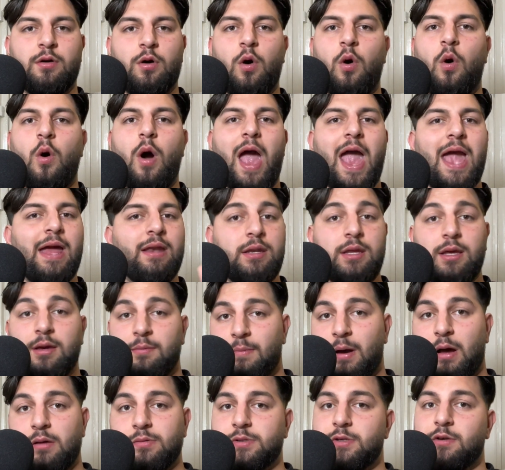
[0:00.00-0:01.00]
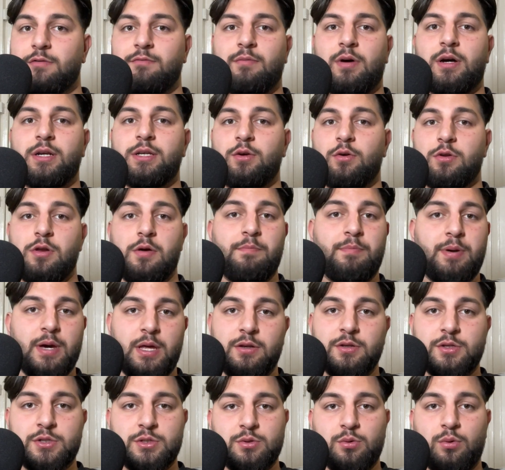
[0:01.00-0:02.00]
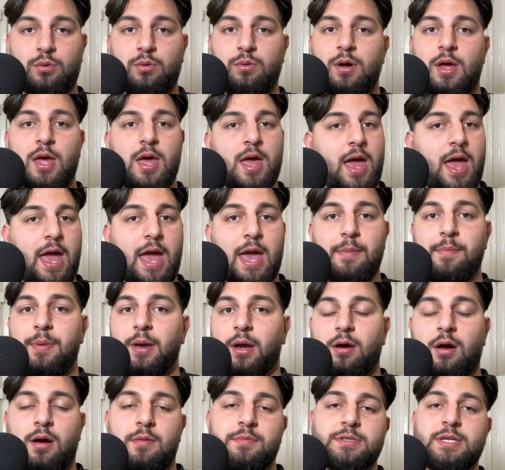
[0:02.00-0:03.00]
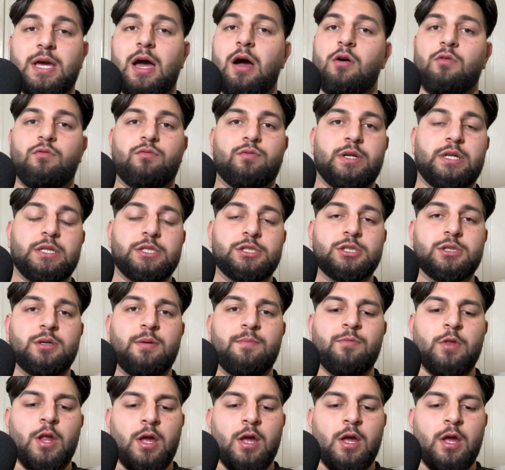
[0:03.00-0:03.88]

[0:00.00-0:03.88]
or any amount of money on a pedestal, it becomes out of reach.